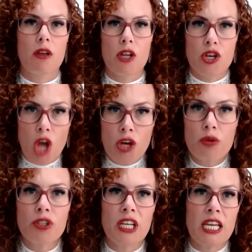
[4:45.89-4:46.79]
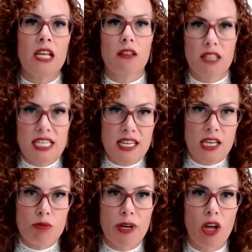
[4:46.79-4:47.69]
not only listen,
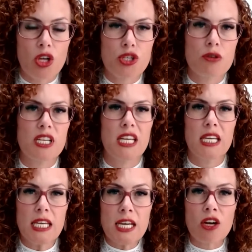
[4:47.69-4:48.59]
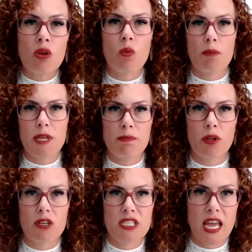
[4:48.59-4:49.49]
but also to hear what people are
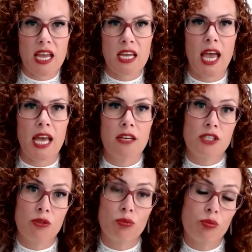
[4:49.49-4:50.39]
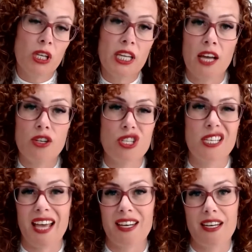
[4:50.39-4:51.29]
saying and to really
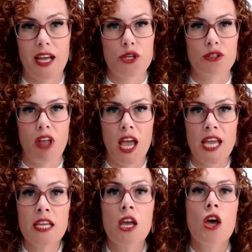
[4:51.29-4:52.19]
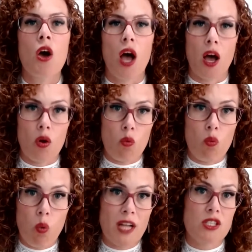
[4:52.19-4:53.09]
understand it underlying
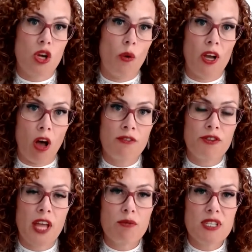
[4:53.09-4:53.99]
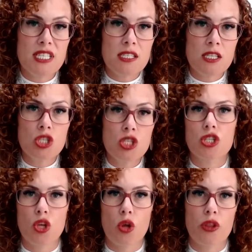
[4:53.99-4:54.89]
what's going on for that resistance
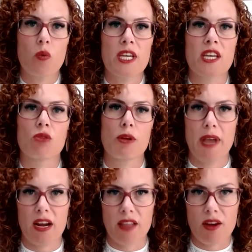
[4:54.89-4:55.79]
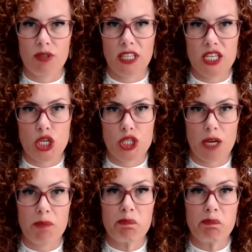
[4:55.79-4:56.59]
so that we can repair that relationship.